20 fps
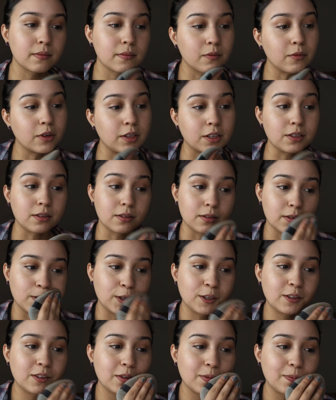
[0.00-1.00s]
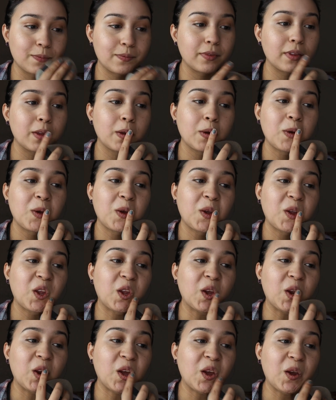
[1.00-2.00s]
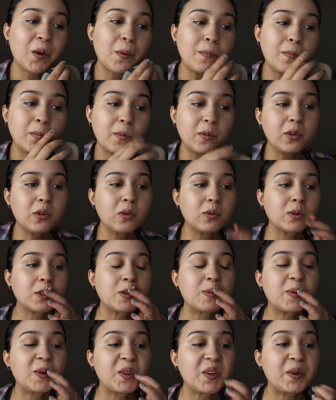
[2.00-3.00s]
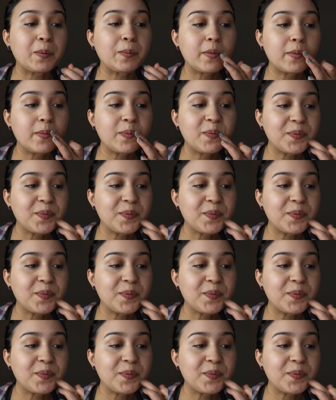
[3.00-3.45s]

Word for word: Which is this today. Oh, what's on my lip?